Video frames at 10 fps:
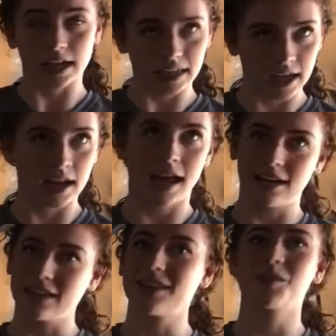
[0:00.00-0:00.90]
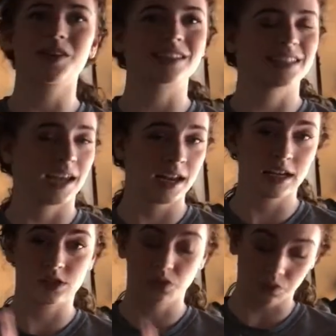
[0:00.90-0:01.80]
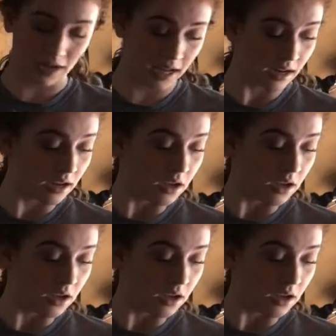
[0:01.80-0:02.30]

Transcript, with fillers: Again, anything more than 10 is great.